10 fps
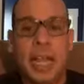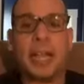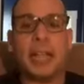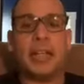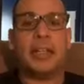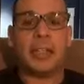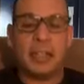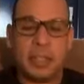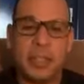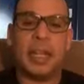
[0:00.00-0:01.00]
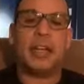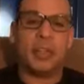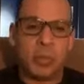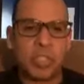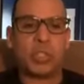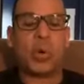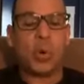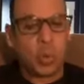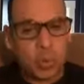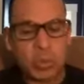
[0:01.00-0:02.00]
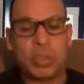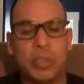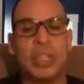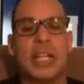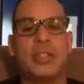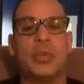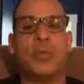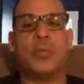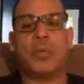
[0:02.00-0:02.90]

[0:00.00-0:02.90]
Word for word: Yeah. Which is cool. That's cool. But